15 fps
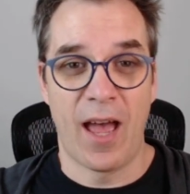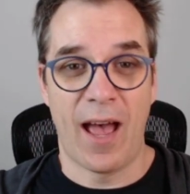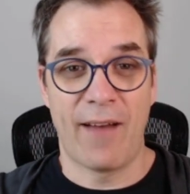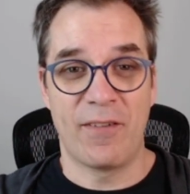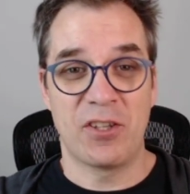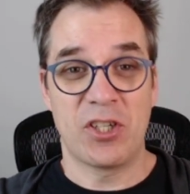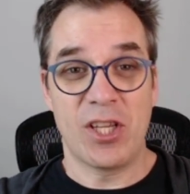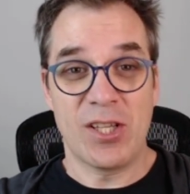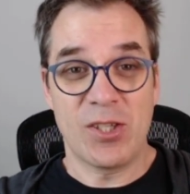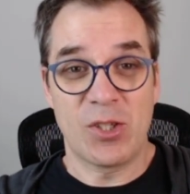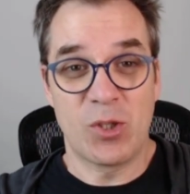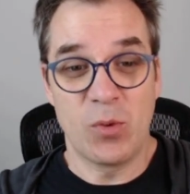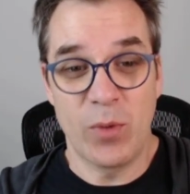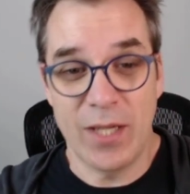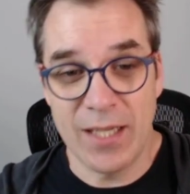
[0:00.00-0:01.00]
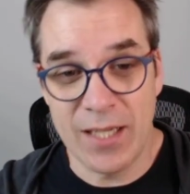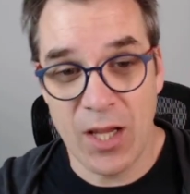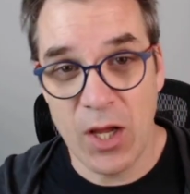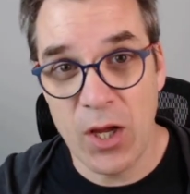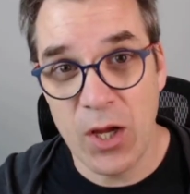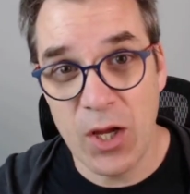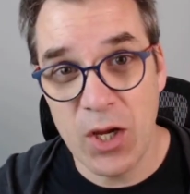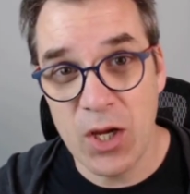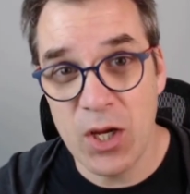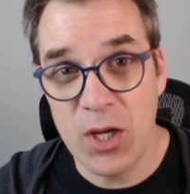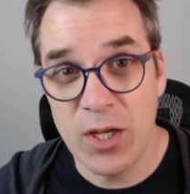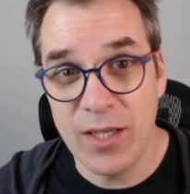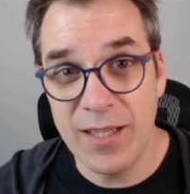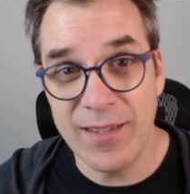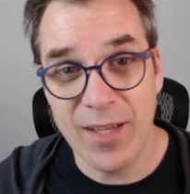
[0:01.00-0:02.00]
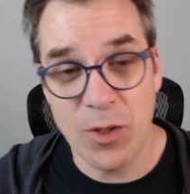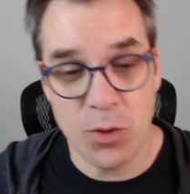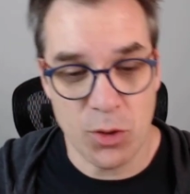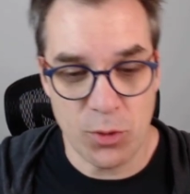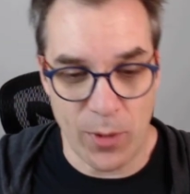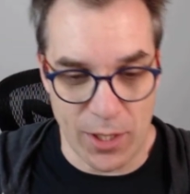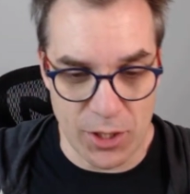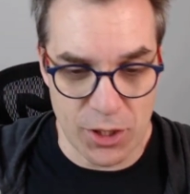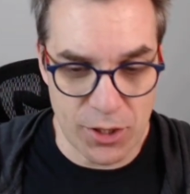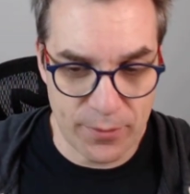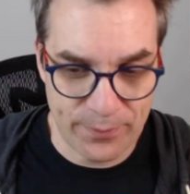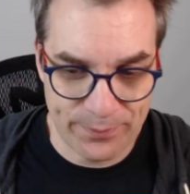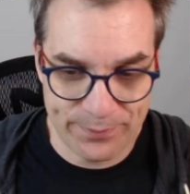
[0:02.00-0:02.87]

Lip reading: have a chance to win a Nintendo Switch.